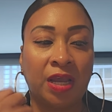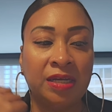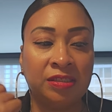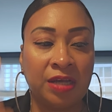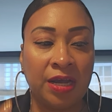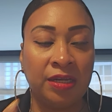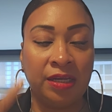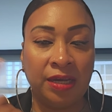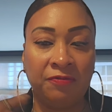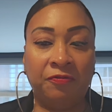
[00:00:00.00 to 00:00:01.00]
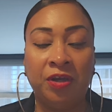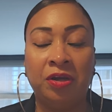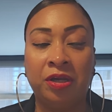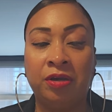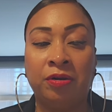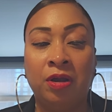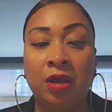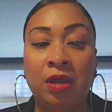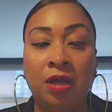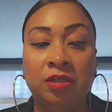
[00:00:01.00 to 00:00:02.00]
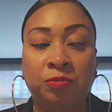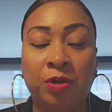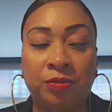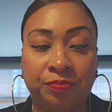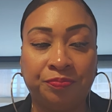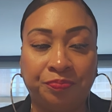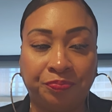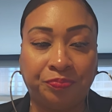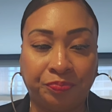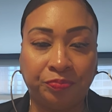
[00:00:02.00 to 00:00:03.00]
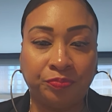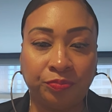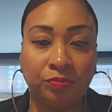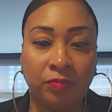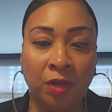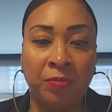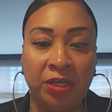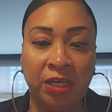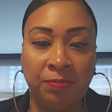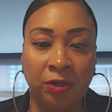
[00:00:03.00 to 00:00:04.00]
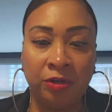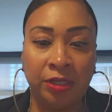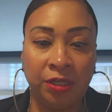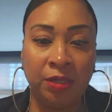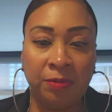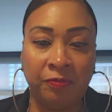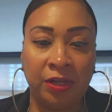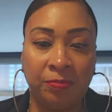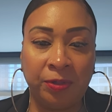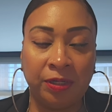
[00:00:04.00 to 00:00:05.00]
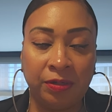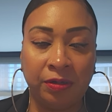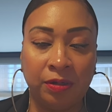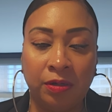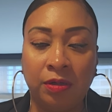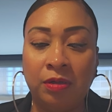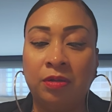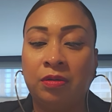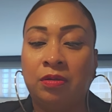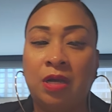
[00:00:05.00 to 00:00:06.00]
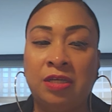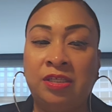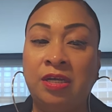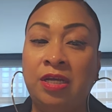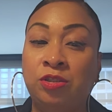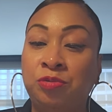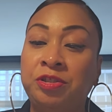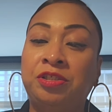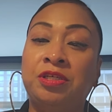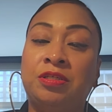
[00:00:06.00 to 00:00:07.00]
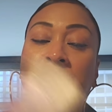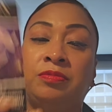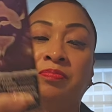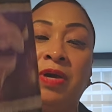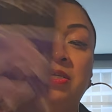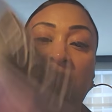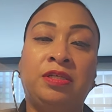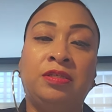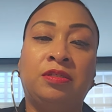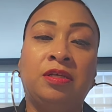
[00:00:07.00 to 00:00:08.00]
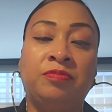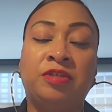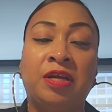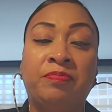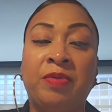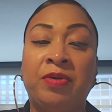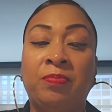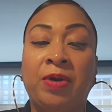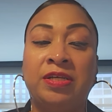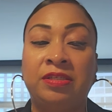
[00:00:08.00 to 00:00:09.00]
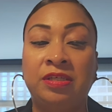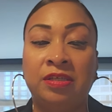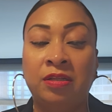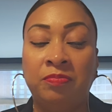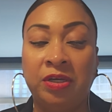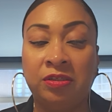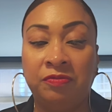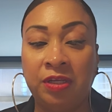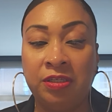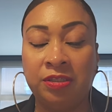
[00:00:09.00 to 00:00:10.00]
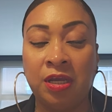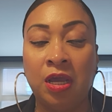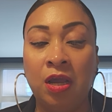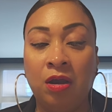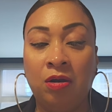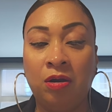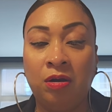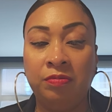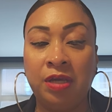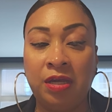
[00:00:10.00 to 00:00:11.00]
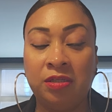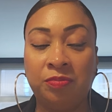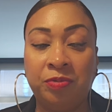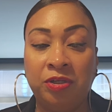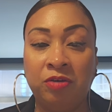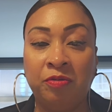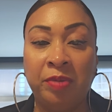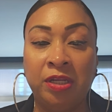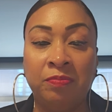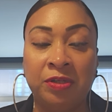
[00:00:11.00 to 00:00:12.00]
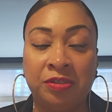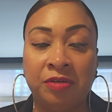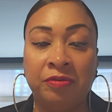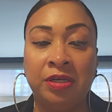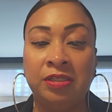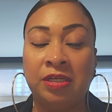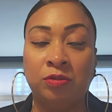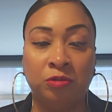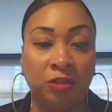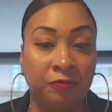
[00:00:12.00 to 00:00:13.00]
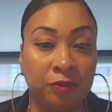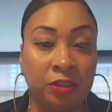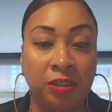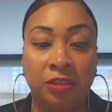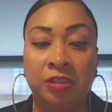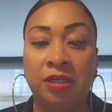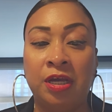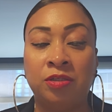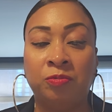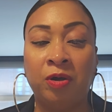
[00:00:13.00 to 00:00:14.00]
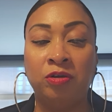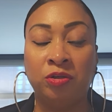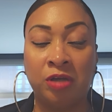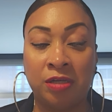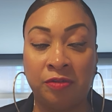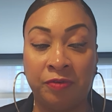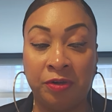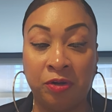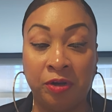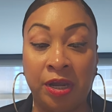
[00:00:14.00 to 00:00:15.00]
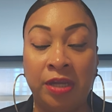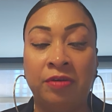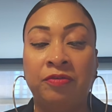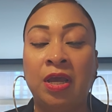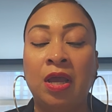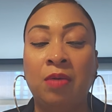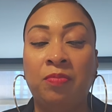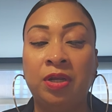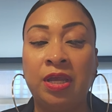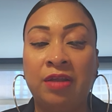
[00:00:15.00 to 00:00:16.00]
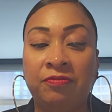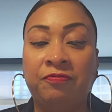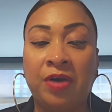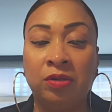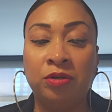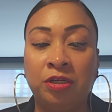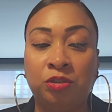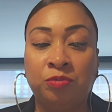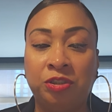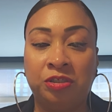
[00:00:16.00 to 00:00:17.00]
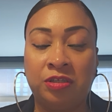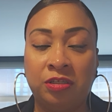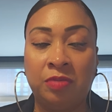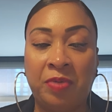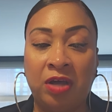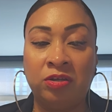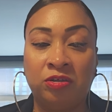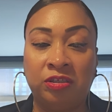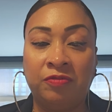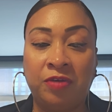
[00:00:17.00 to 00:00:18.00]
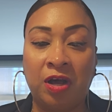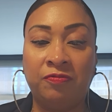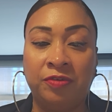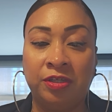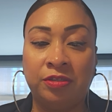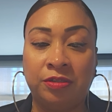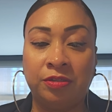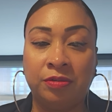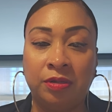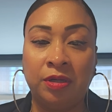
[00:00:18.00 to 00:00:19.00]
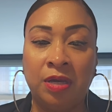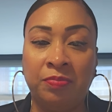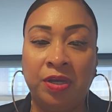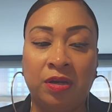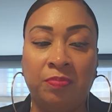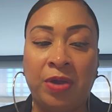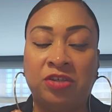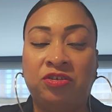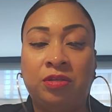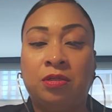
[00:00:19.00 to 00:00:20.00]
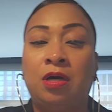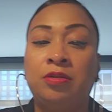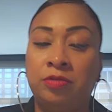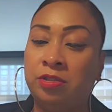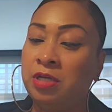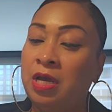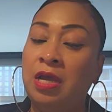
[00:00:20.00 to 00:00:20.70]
anxiety, and fear here as well. But keep learning, keep developing. I said intuitions. Pisces. There, there, may be a Pisces in the mix of this. Um, yes, but you're remaining mysterious. I do see fertility as well. You guys are very creative. But again, follow your intuition. This is about your self-confidence and being compassionate to others.